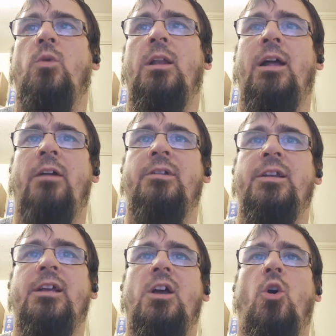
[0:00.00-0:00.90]

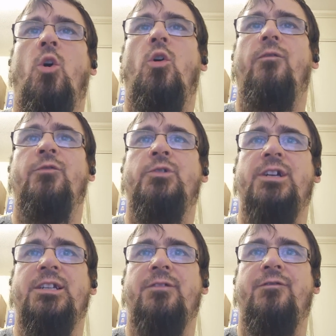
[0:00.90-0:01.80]
Qualarian or
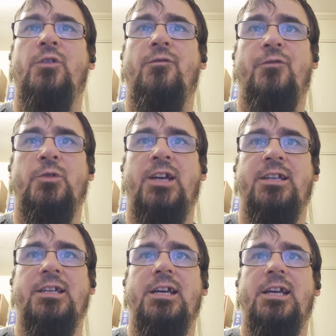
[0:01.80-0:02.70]

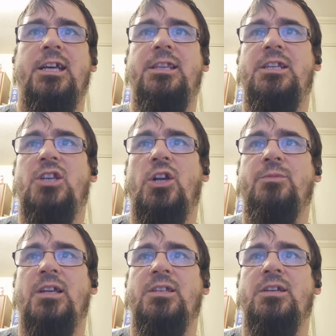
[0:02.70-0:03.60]
Futat. In these
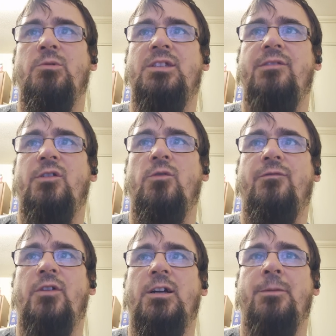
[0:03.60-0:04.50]
circumstances, it was difficult
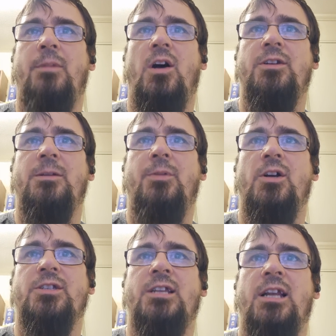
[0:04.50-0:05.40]
for a commanding
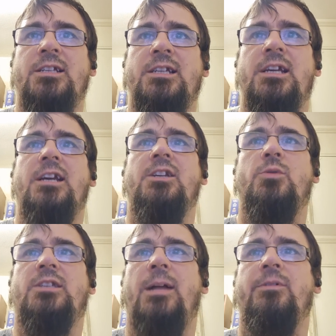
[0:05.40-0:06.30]
personality to
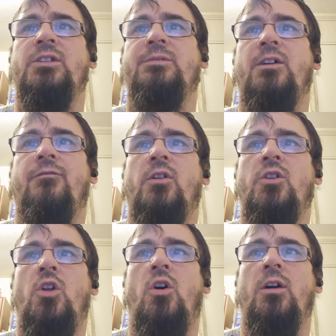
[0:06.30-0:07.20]
establish himself for
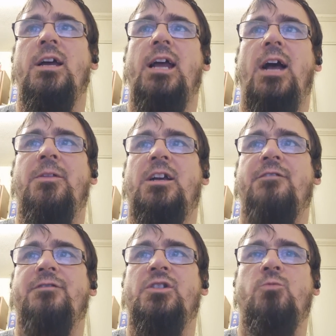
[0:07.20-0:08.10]
long, and the
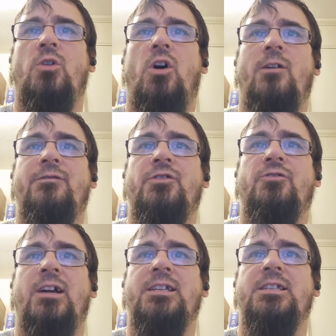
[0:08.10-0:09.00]
governors were often
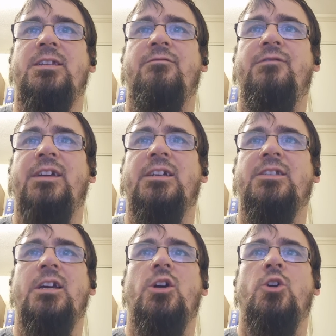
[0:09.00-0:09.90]
transitory figures
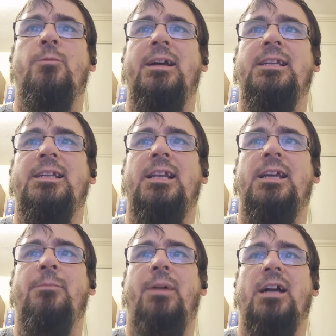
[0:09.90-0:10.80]
who made little
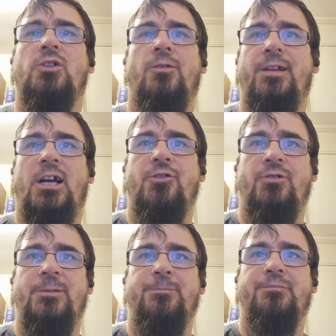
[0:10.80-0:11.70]
impact on the country.